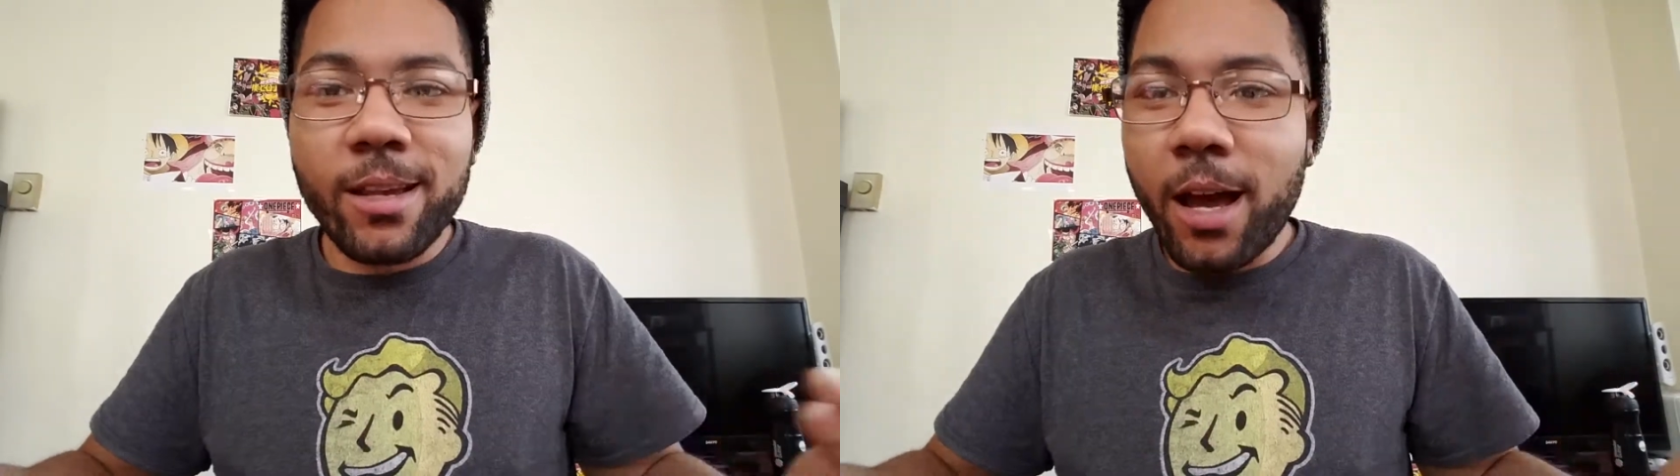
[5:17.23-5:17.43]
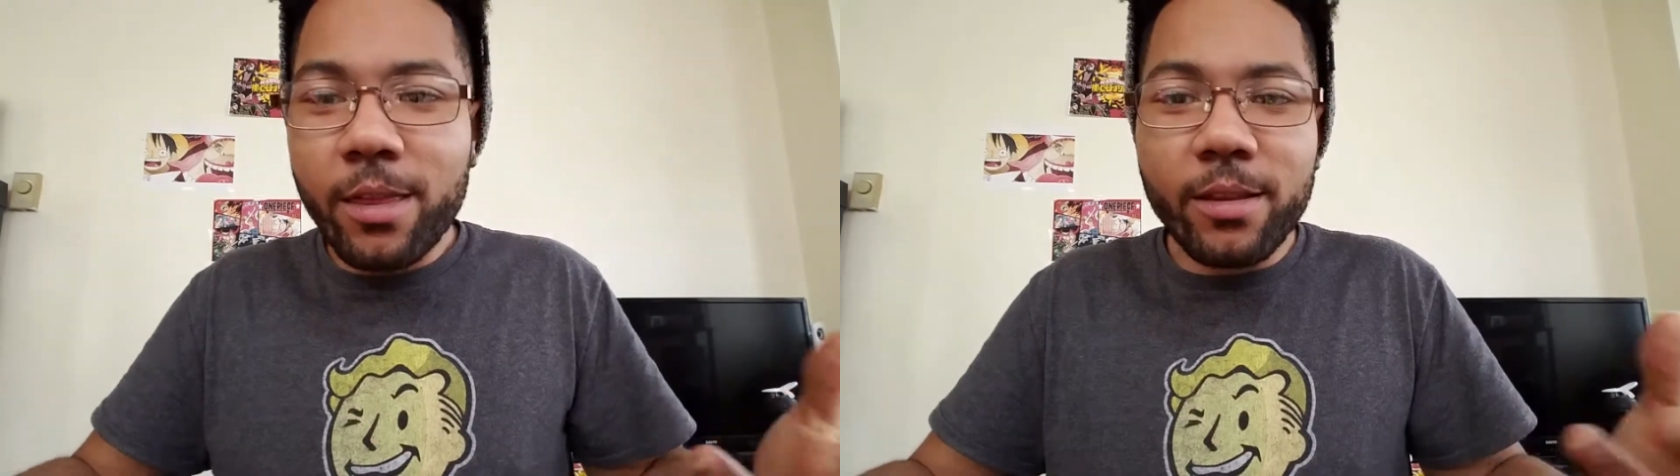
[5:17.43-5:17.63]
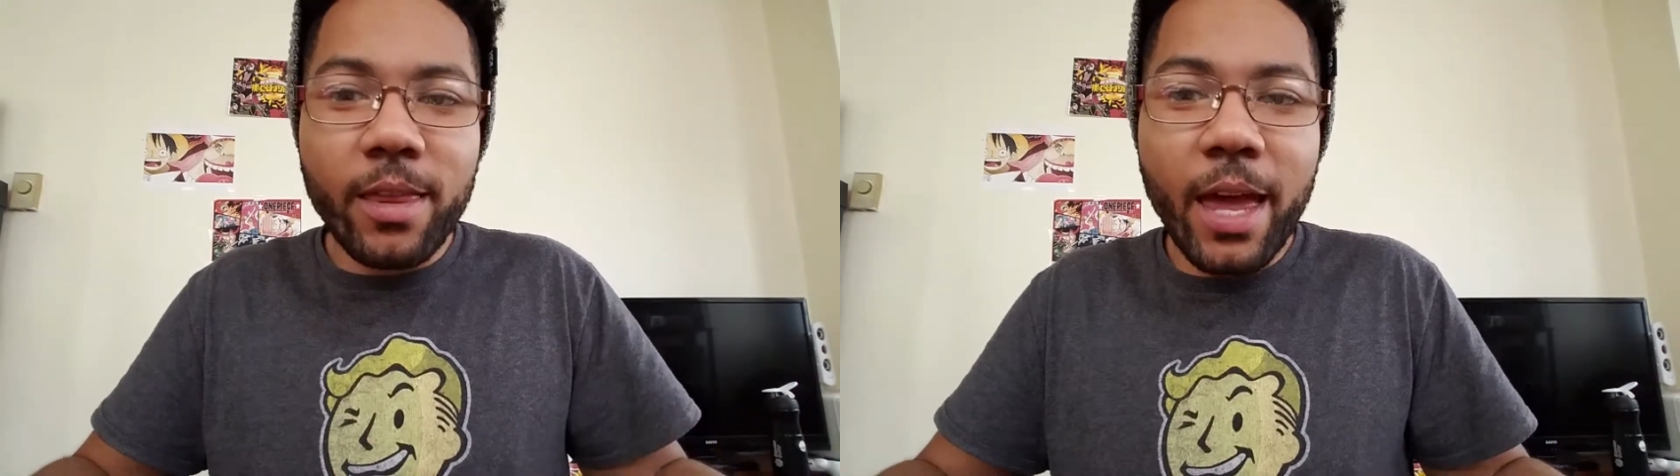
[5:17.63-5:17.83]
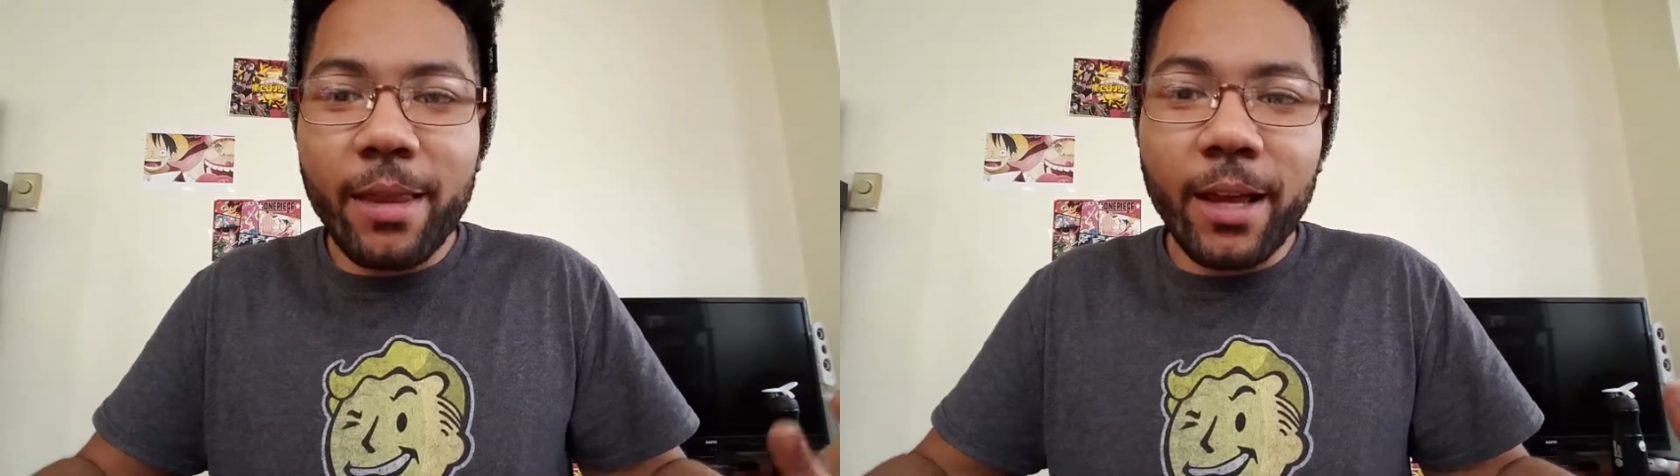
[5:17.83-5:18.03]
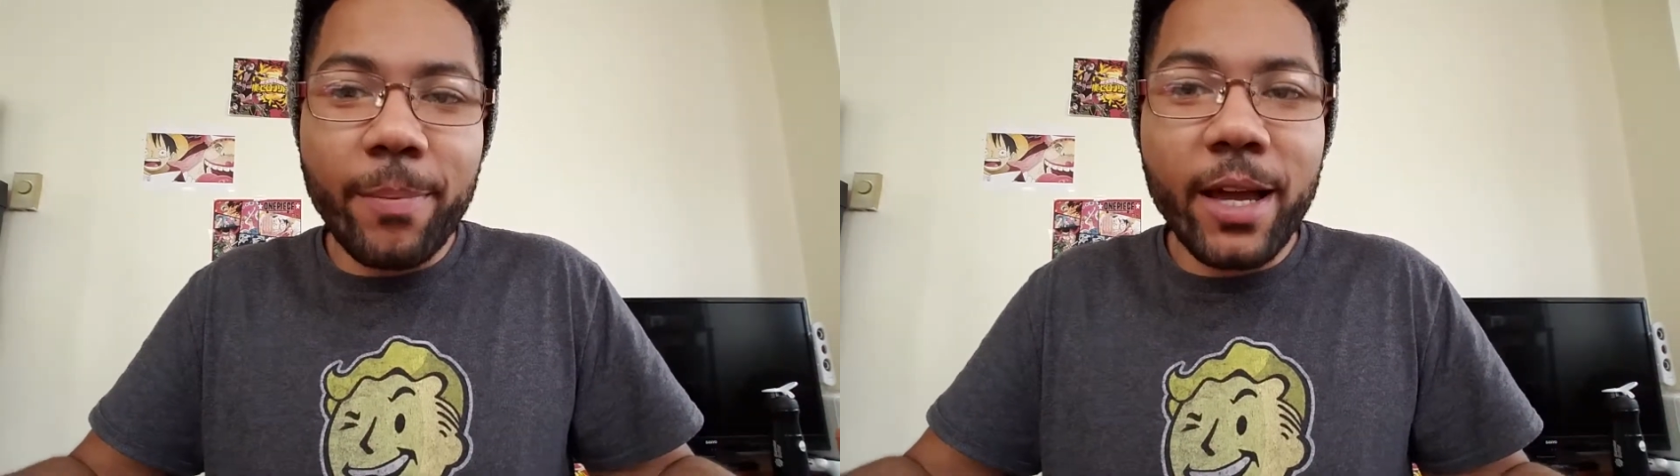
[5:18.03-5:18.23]
Other than that,
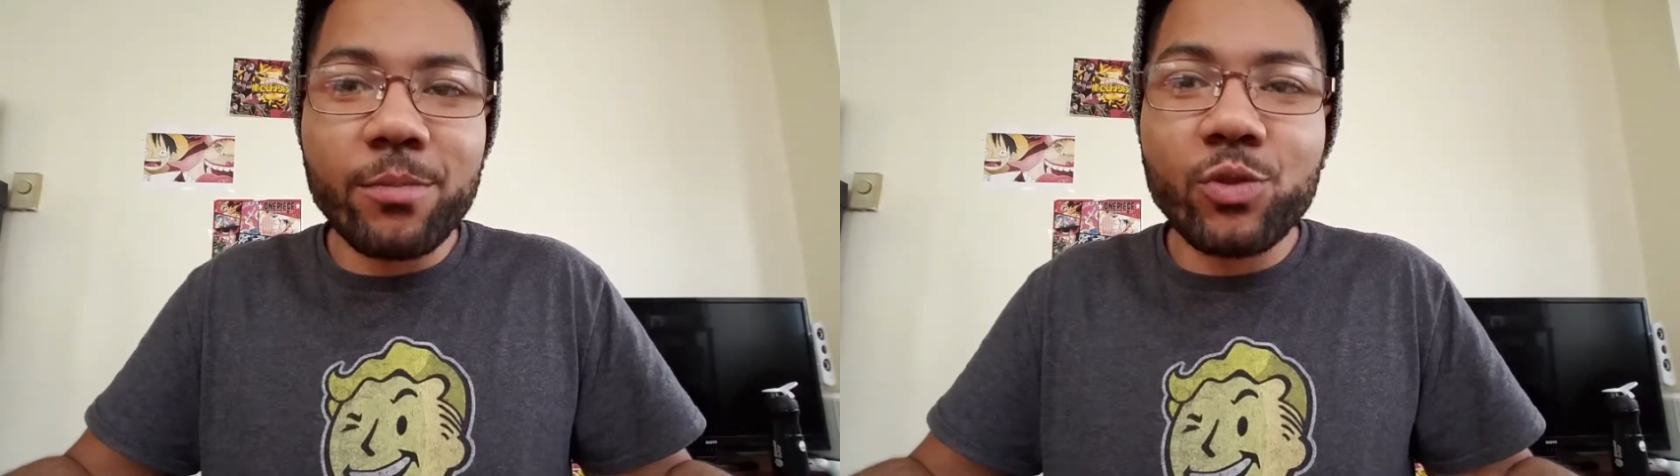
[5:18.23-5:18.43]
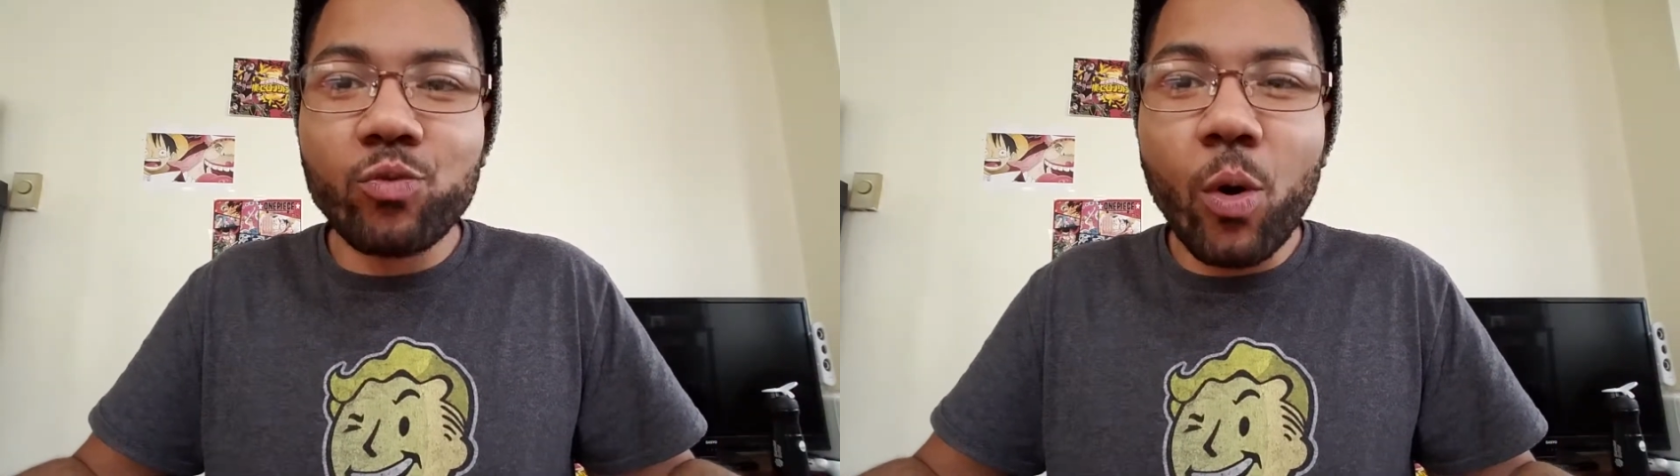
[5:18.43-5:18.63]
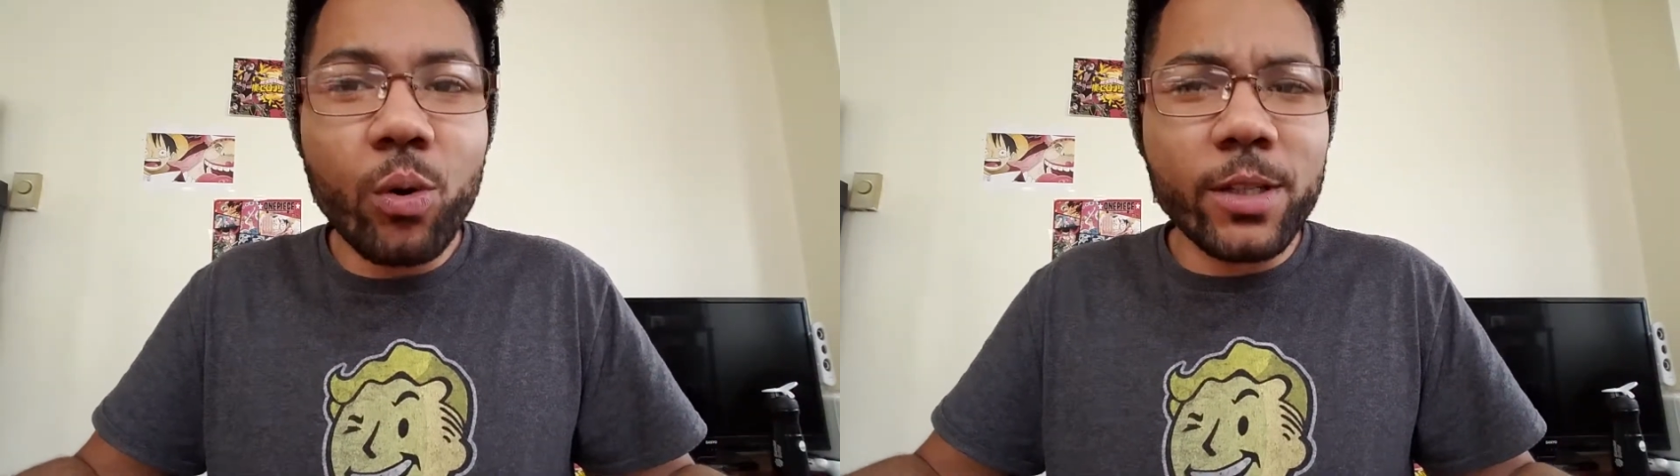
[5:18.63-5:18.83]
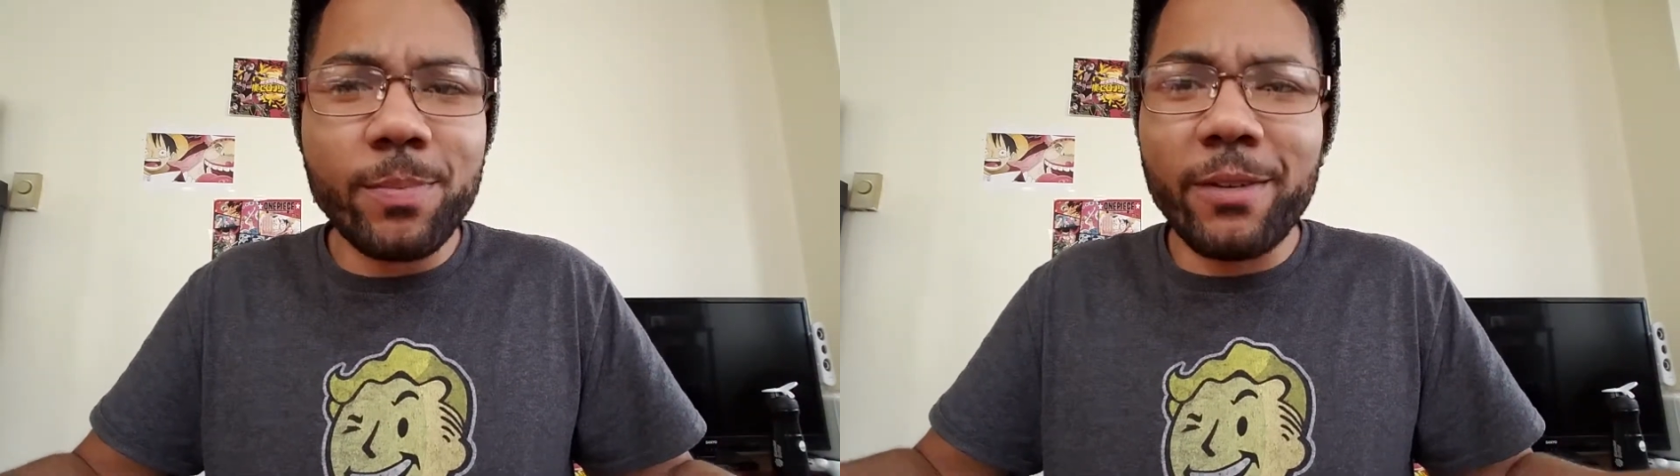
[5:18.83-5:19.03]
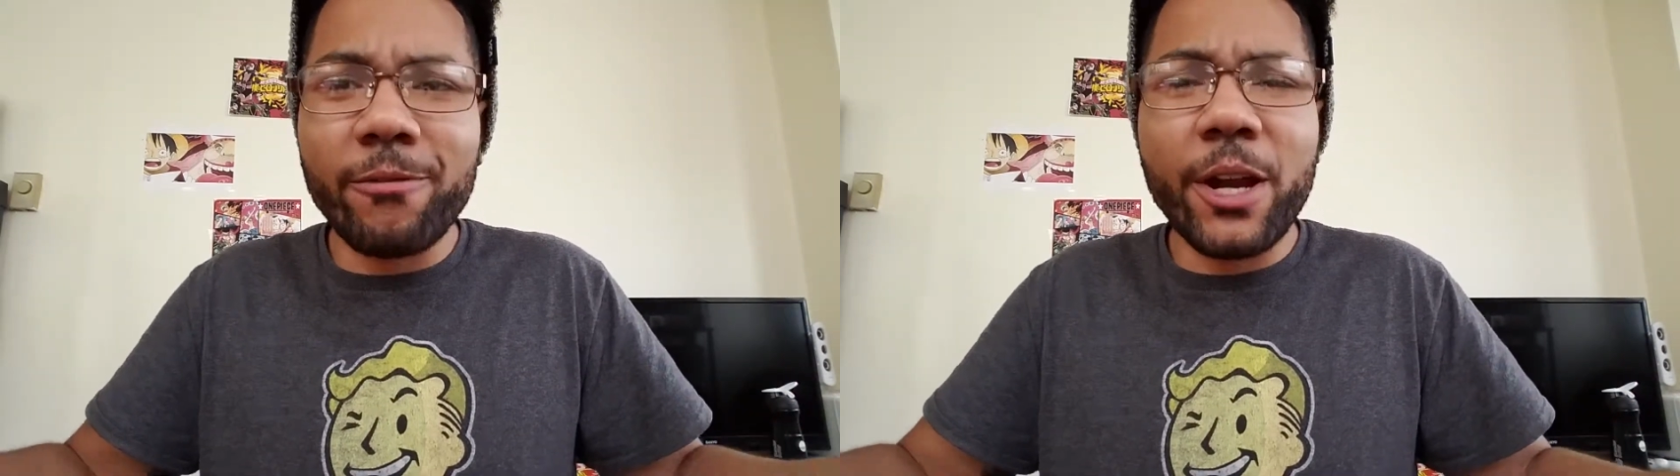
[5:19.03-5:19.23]
like, Peckham's role has
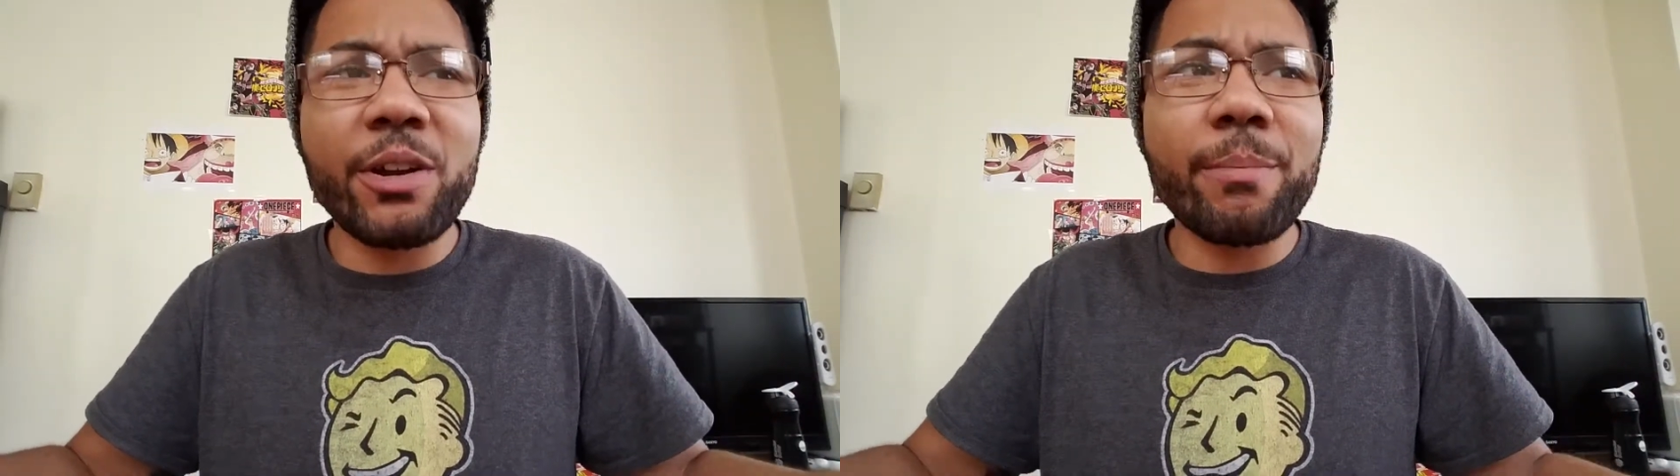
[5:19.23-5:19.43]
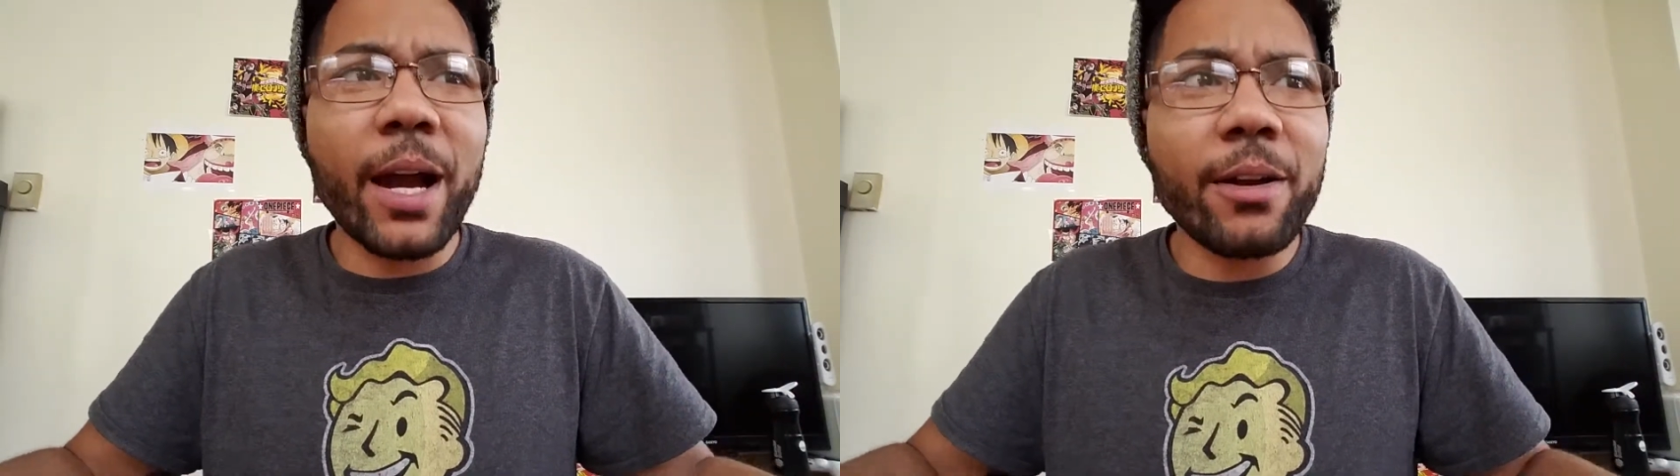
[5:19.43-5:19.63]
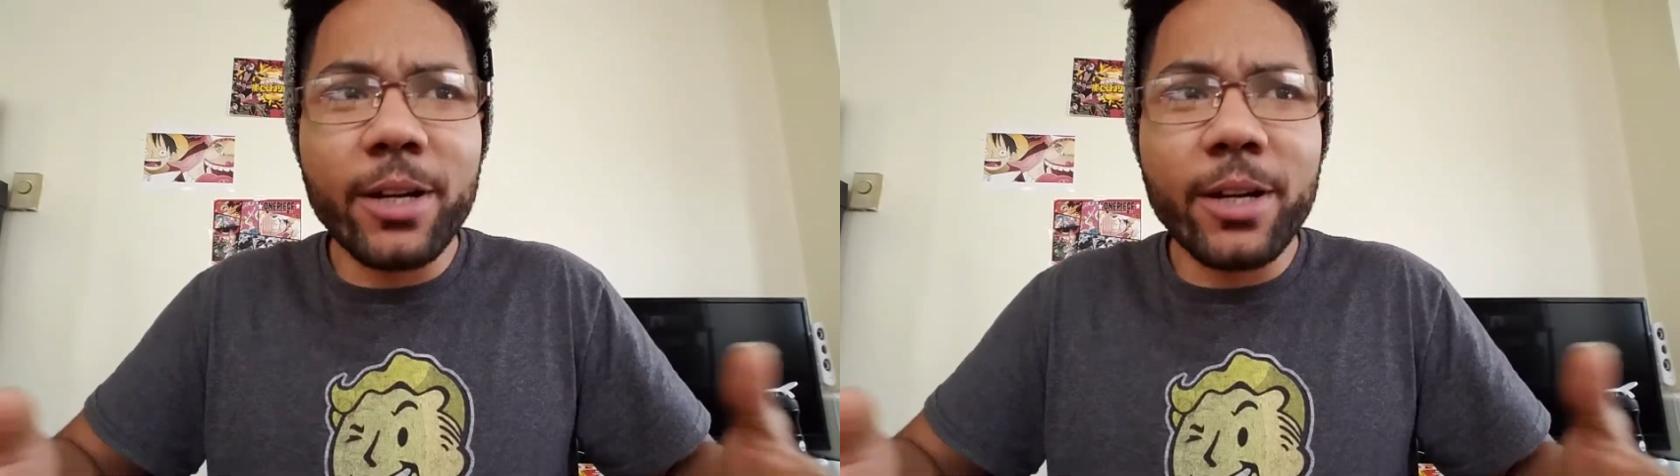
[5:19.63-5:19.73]
been very minor.